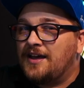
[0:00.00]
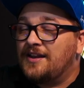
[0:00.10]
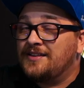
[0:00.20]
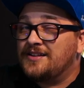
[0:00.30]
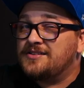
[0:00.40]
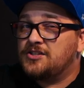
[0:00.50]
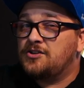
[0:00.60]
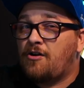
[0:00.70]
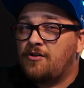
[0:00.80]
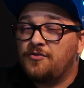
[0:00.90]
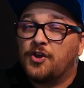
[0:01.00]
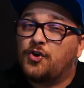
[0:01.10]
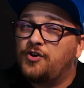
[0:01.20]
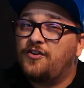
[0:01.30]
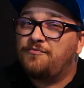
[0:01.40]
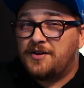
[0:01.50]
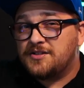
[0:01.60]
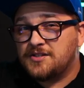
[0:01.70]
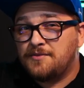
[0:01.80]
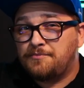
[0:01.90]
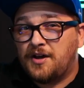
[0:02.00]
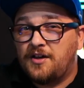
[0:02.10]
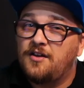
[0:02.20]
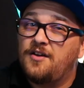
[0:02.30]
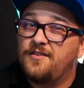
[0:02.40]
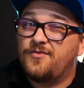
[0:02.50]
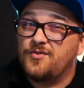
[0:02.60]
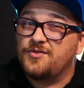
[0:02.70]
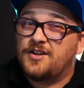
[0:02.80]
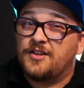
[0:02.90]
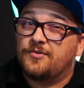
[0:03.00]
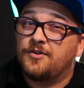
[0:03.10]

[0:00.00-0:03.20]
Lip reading: And that's a scenario that could have bit us in the butt further down the